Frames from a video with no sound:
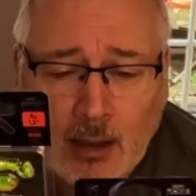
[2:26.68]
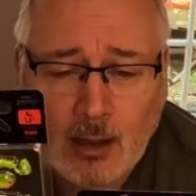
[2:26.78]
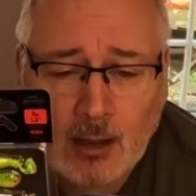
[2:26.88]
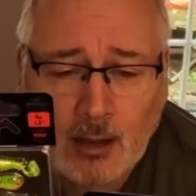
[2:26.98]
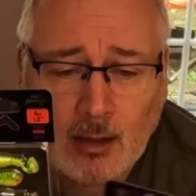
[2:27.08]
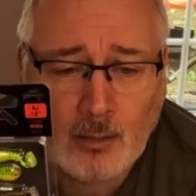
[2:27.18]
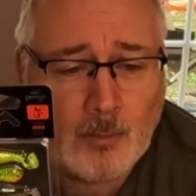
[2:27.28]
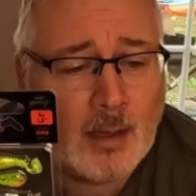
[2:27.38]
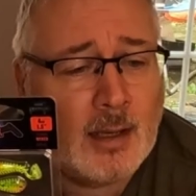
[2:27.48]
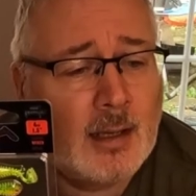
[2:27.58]

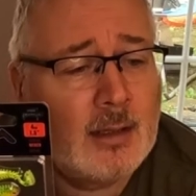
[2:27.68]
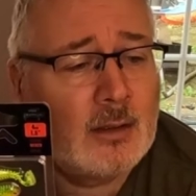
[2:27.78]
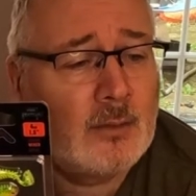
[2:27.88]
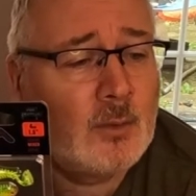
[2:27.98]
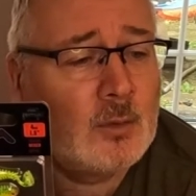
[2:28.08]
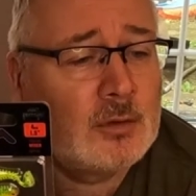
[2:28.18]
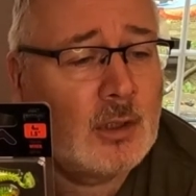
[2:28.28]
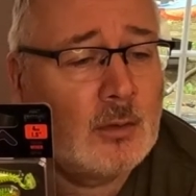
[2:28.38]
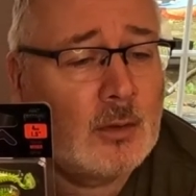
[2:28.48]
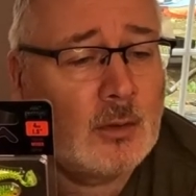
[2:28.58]
Um, and I've
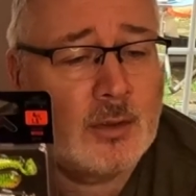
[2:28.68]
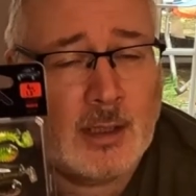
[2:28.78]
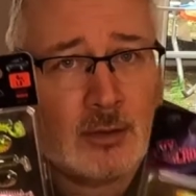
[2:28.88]
also got the